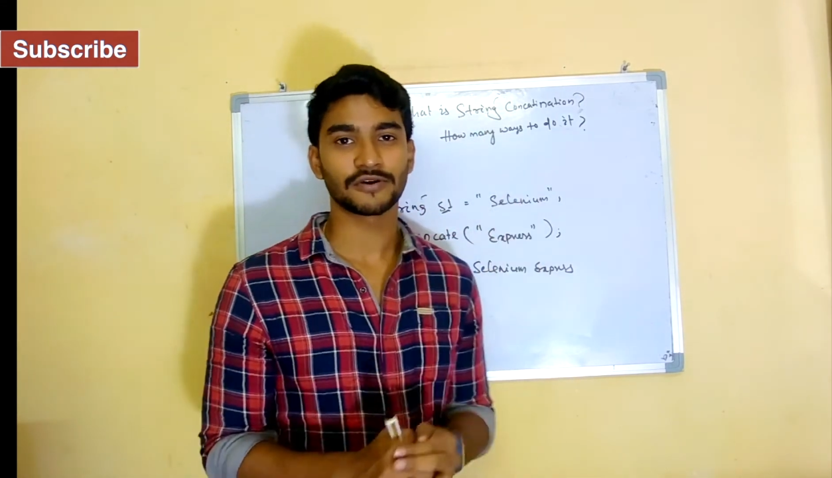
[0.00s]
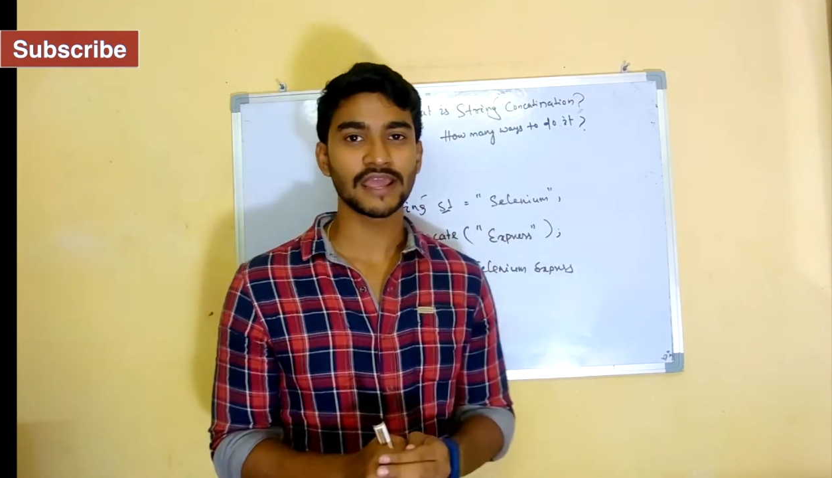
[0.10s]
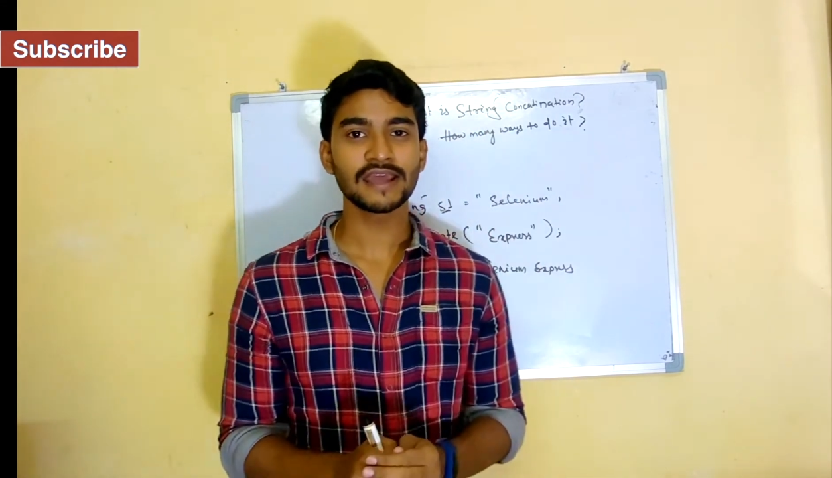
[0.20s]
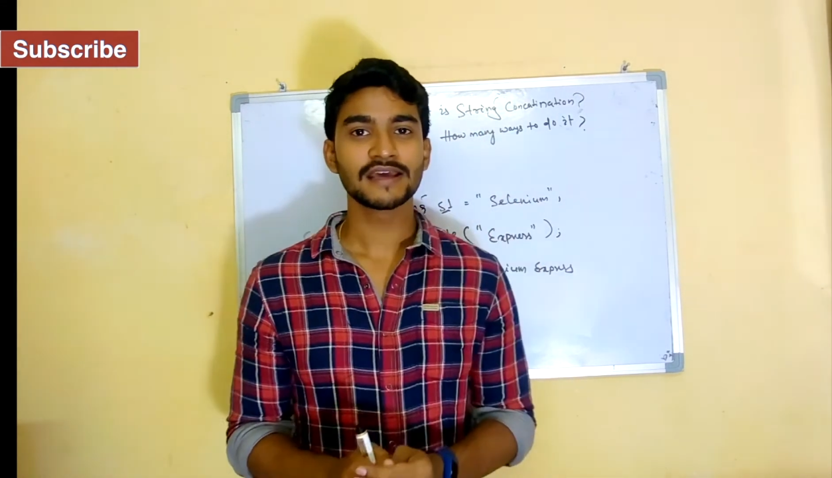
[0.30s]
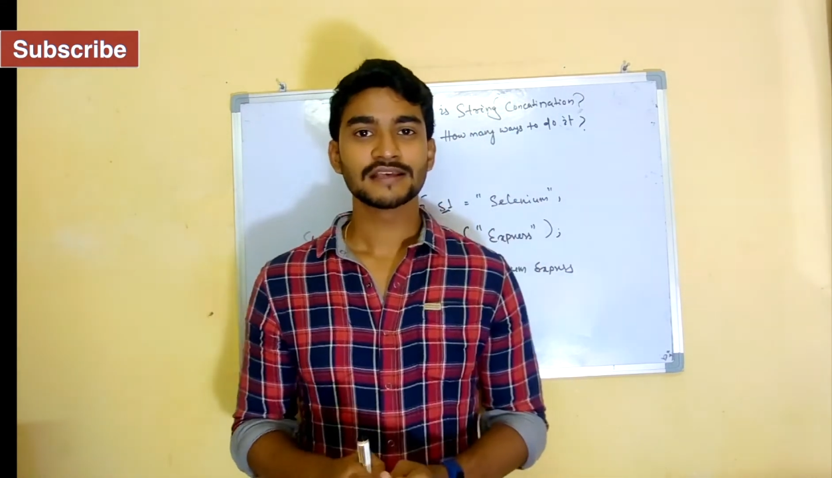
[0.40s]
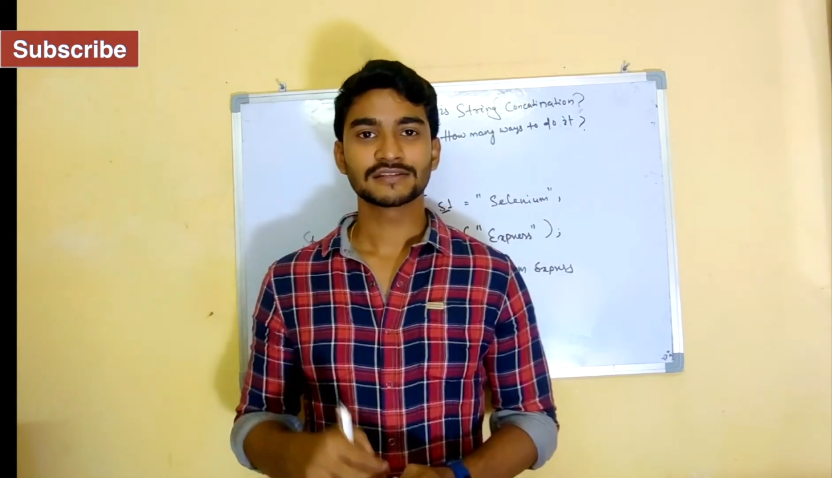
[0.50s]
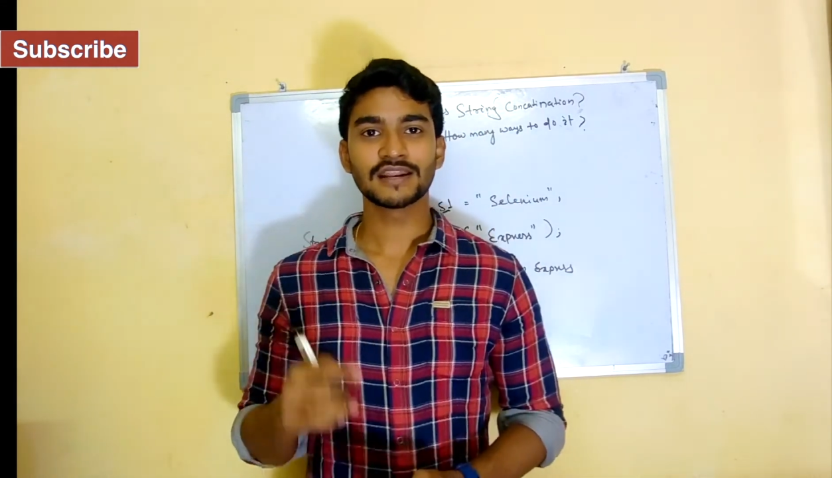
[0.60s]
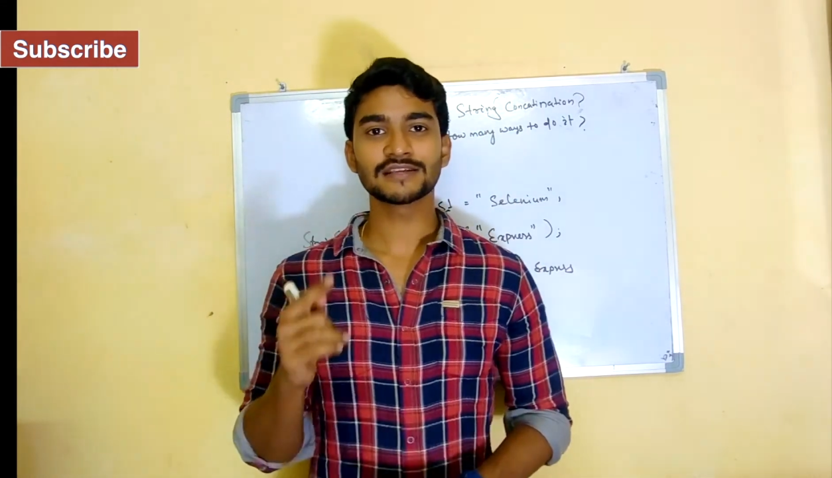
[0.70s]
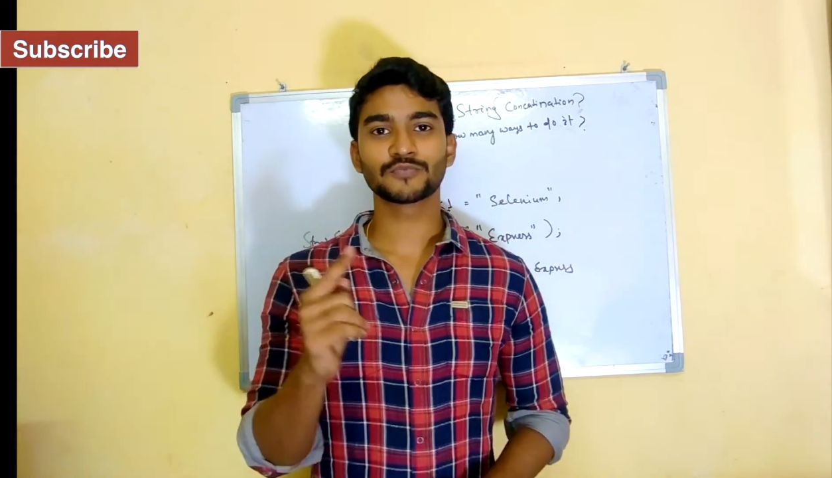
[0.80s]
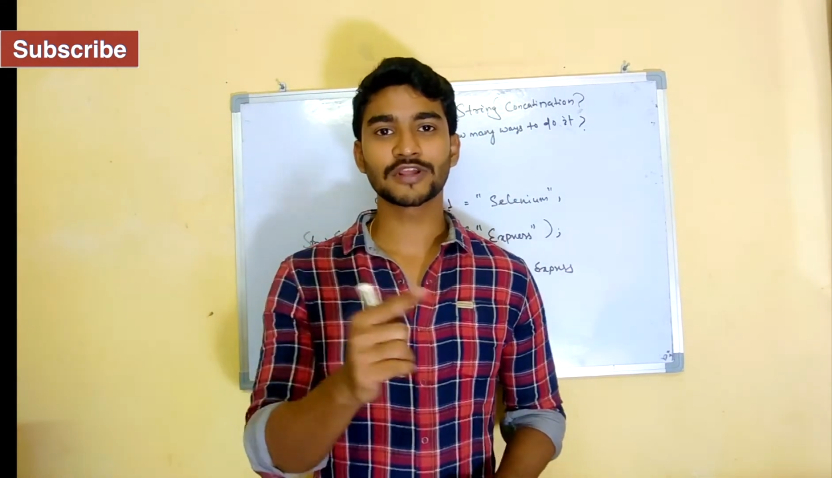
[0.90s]
Okay.
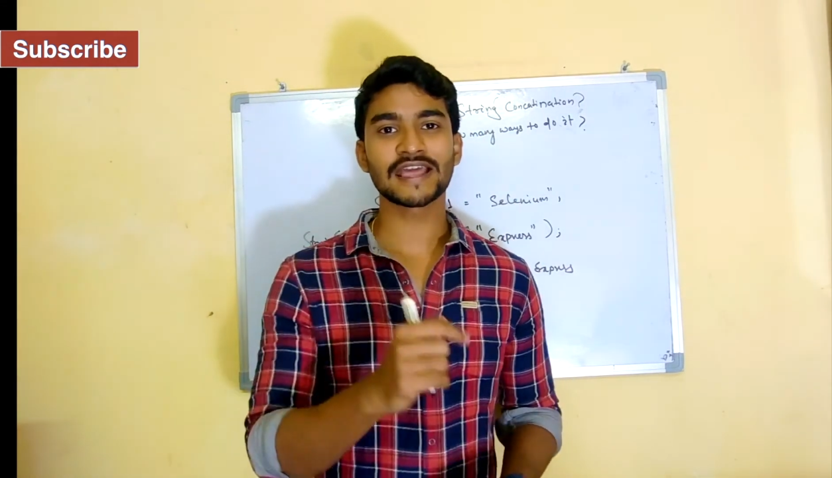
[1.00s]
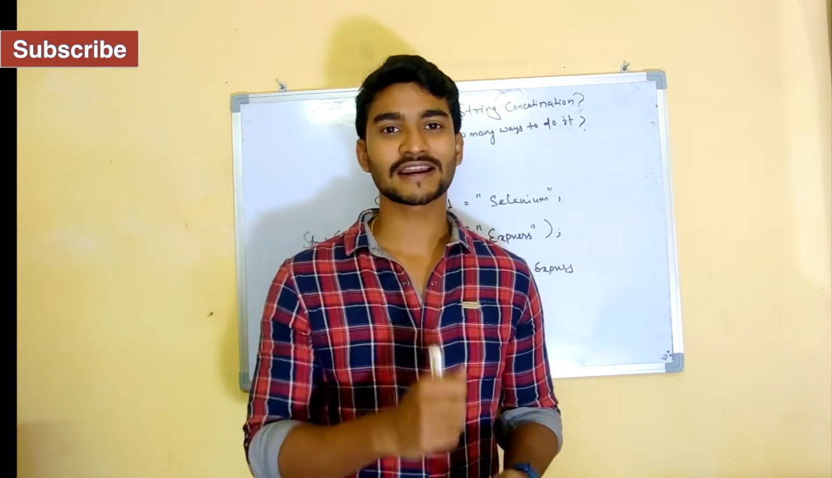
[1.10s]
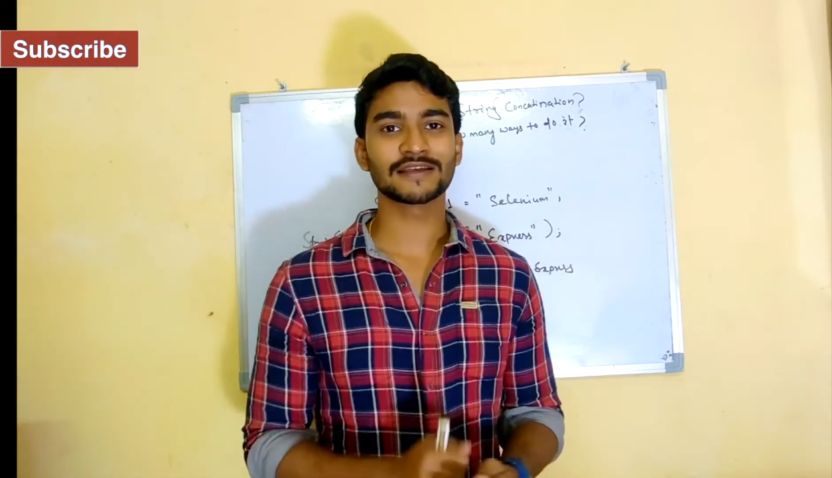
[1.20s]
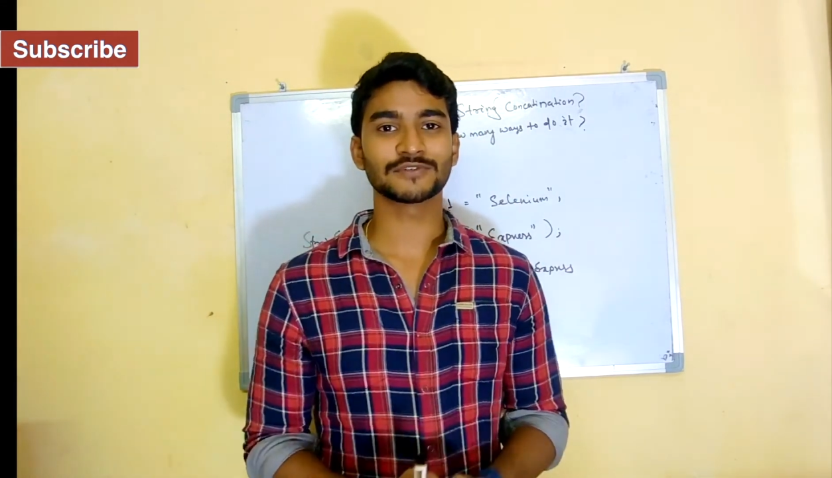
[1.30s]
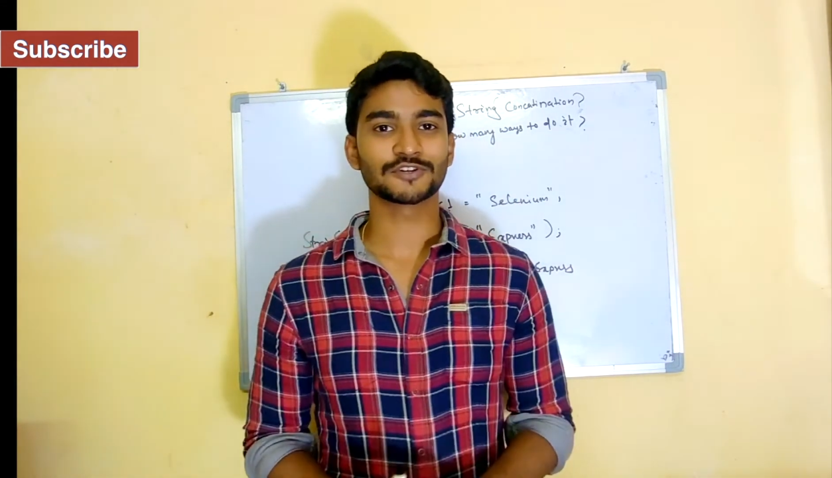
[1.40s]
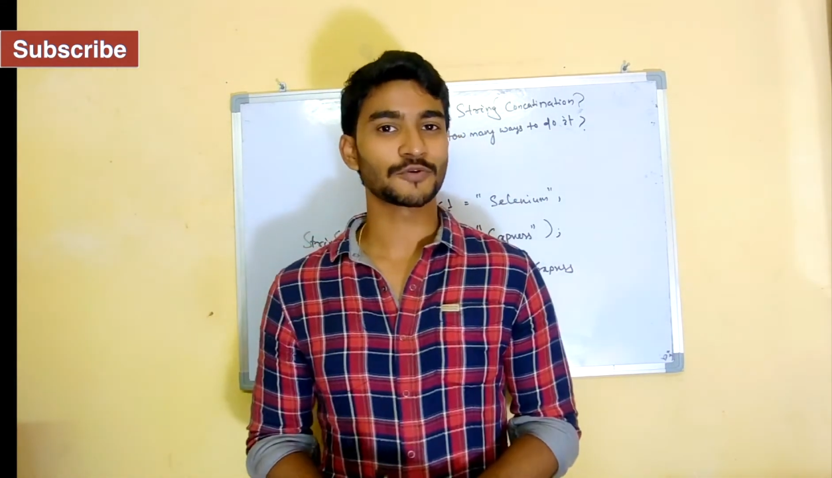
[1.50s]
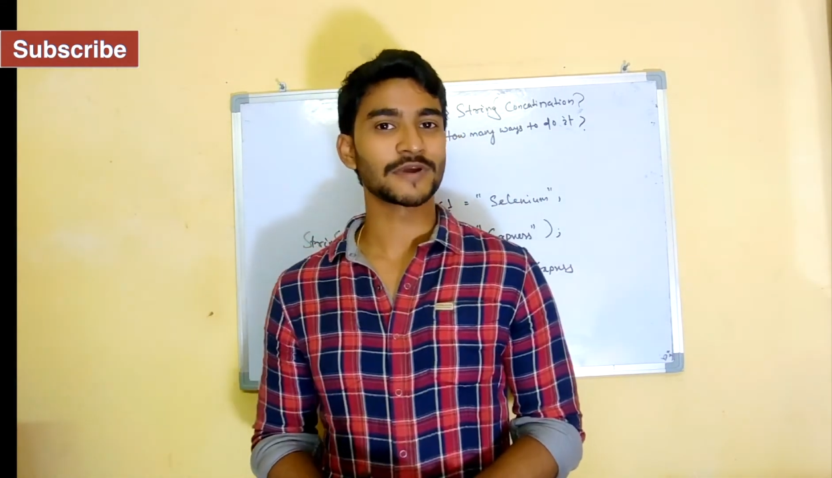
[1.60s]
So let's bring Eclipse into